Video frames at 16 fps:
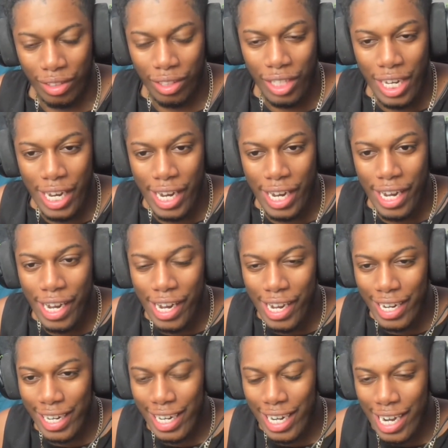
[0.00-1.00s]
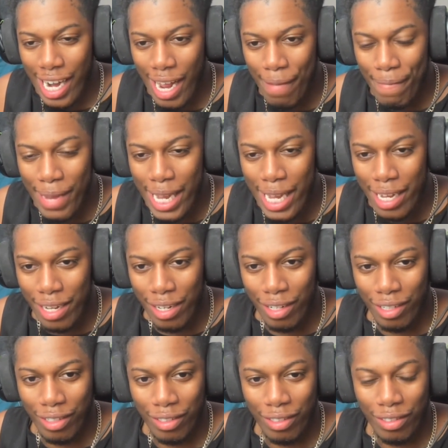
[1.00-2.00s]
Yeah, get in that beat.
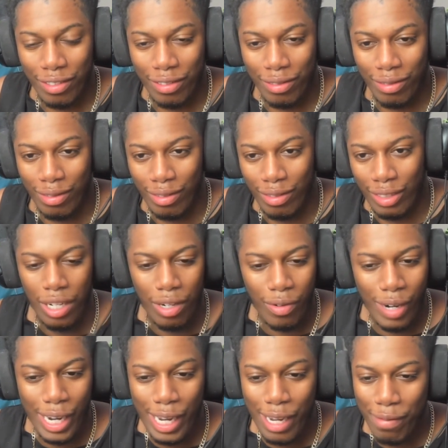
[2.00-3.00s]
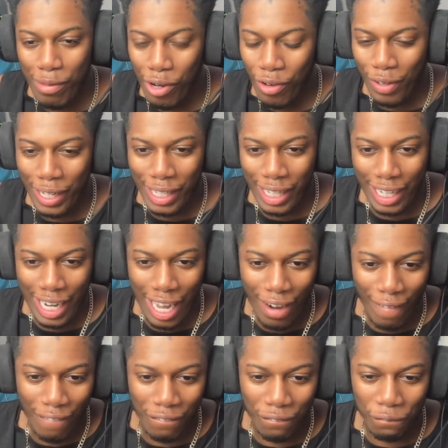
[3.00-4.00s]
The way he moved, he like, how
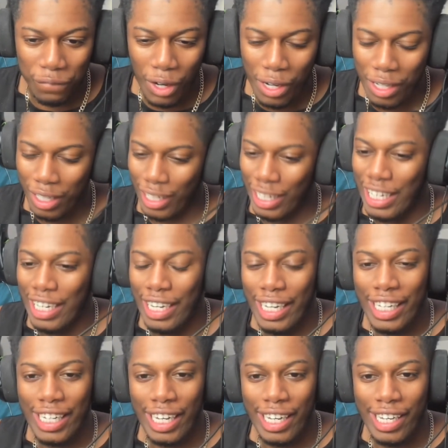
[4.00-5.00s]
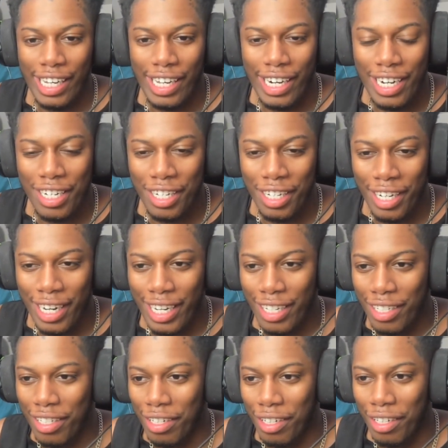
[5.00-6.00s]
the fuck? He like, yeah, that shit
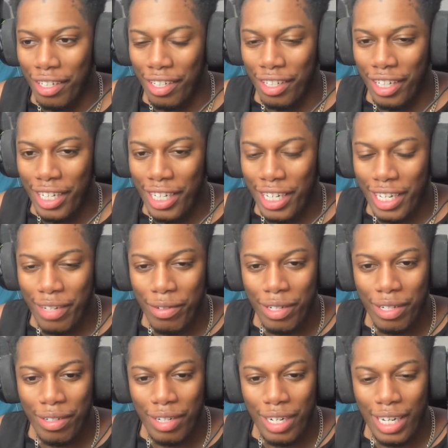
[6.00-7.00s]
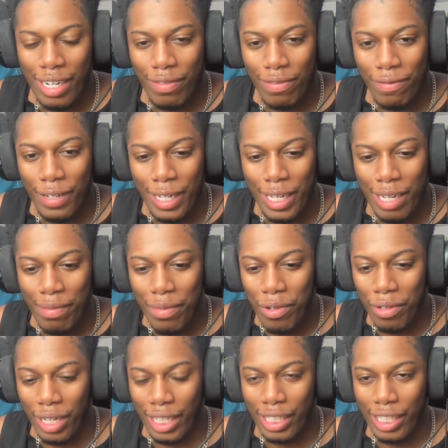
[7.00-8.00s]
ain't, like, what? How the fuck he
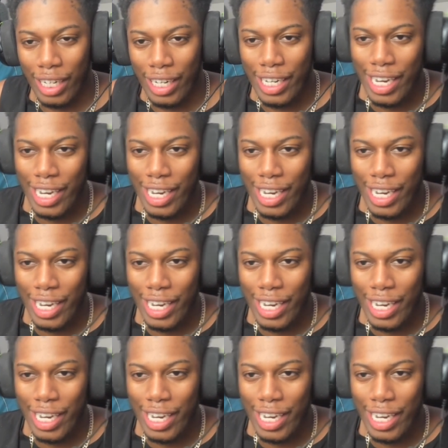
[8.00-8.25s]
move like that?